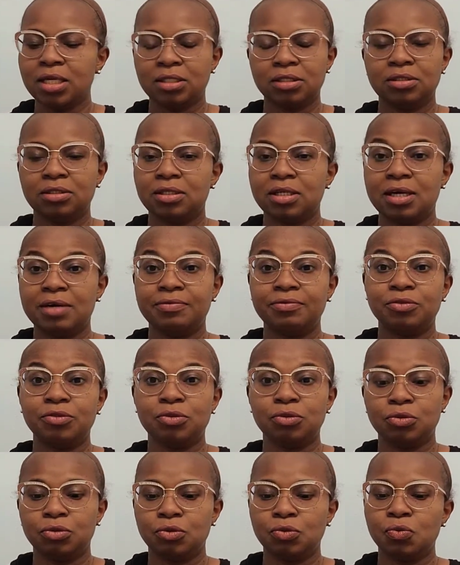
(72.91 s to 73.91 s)
You don't have
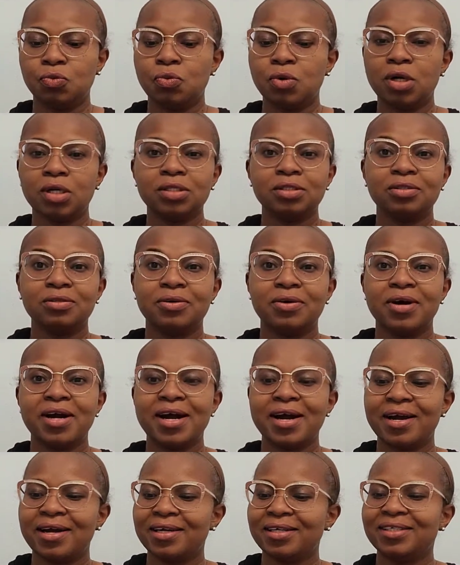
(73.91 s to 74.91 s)
to work so
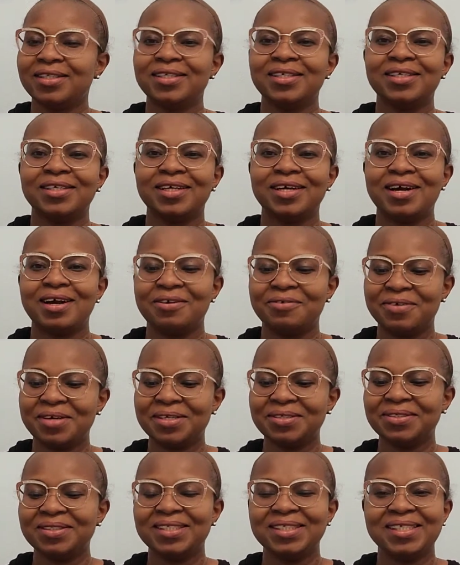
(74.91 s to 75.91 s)
hard
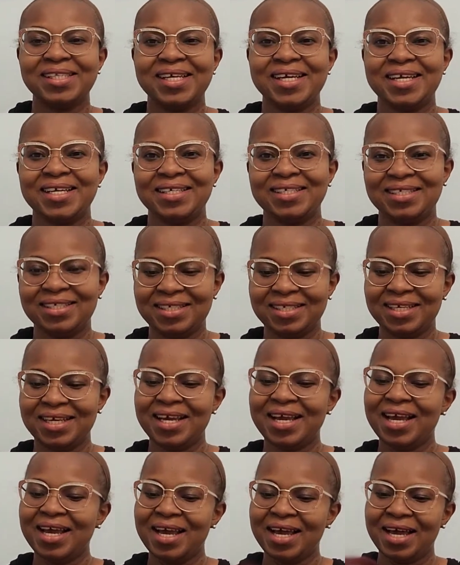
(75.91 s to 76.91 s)
around the lace.
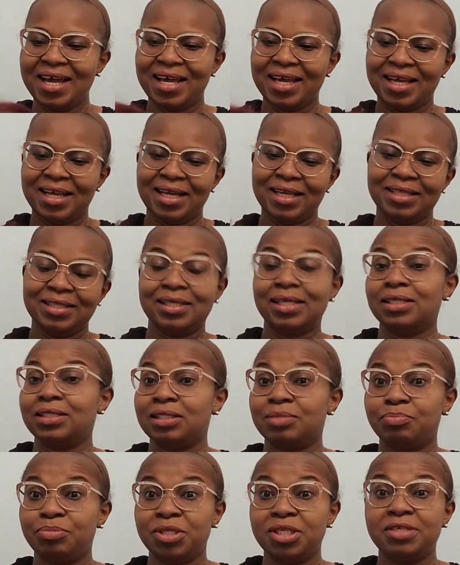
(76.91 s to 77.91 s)
That's
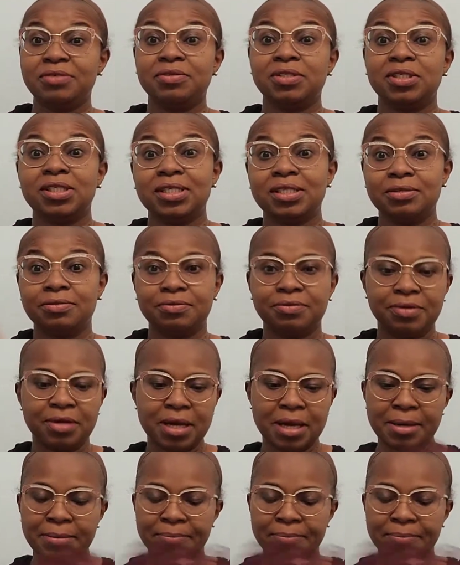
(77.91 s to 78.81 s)
a big relief.